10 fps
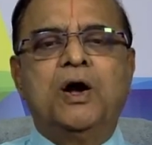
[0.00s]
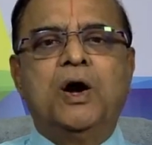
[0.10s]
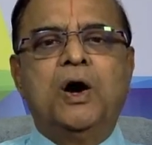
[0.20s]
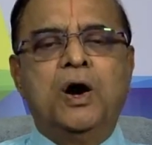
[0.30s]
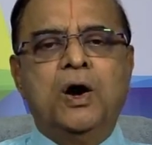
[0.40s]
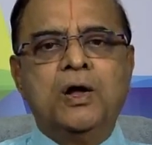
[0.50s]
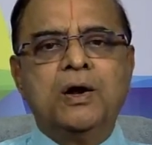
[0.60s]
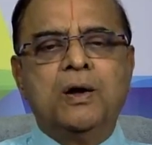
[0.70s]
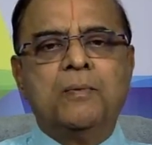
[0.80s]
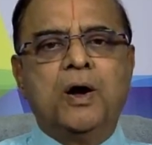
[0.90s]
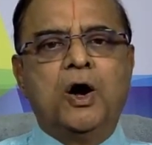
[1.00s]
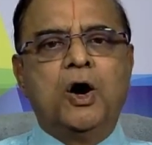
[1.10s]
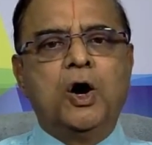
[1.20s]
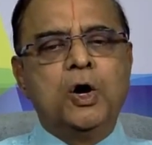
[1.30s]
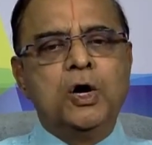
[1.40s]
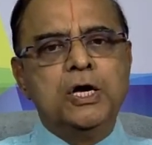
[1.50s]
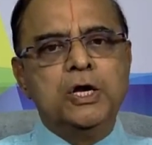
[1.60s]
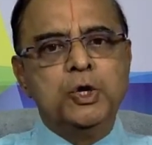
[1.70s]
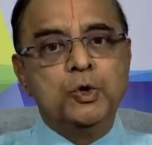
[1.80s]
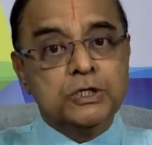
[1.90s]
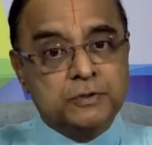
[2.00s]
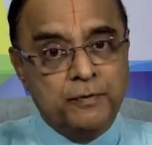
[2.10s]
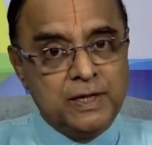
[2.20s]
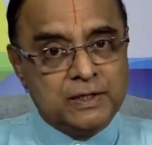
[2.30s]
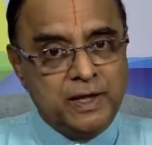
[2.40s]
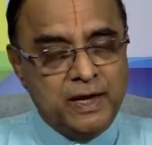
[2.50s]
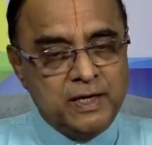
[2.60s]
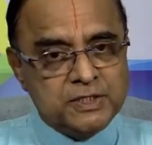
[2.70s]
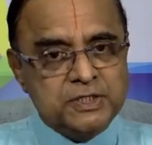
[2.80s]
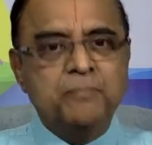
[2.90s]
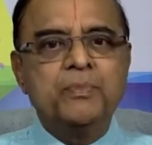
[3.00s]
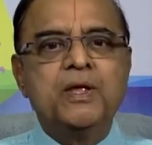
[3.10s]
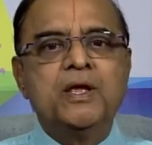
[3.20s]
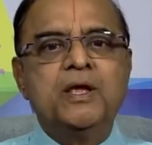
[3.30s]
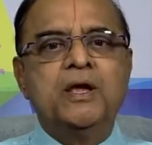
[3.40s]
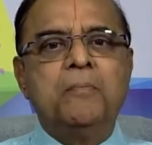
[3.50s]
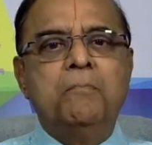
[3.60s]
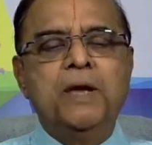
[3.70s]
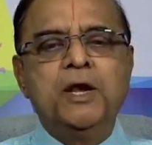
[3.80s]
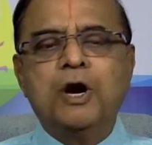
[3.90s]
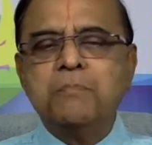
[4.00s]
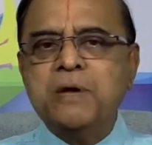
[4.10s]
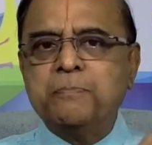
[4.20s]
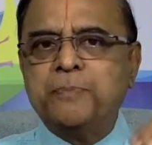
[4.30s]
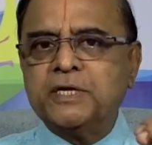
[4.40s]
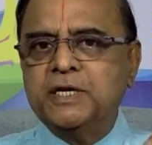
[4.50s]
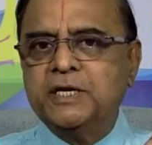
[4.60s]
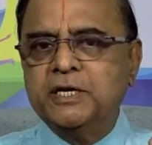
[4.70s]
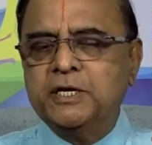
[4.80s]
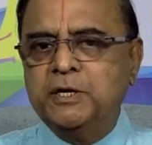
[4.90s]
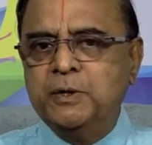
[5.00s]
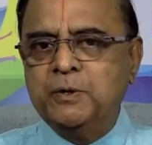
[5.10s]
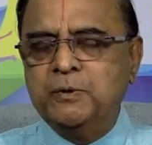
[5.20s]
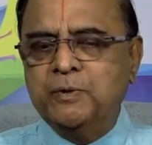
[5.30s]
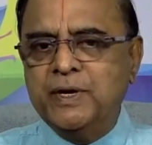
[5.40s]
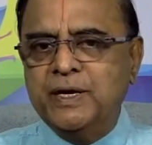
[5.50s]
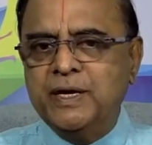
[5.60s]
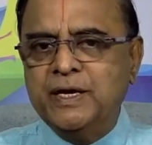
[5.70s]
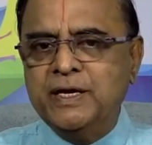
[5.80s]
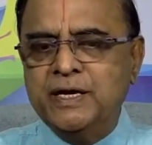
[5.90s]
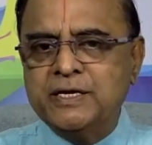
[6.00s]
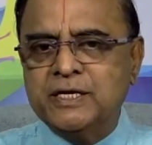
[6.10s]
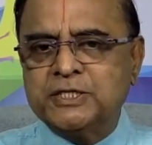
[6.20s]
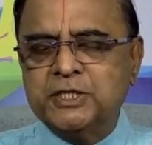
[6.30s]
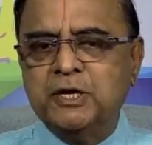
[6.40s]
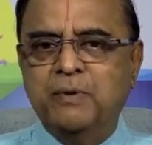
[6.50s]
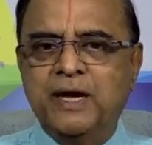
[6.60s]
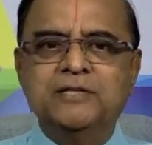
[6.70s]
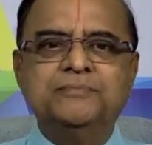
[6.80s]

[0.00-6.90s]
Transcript: Or all useful things may not be presented to you in an interesting way.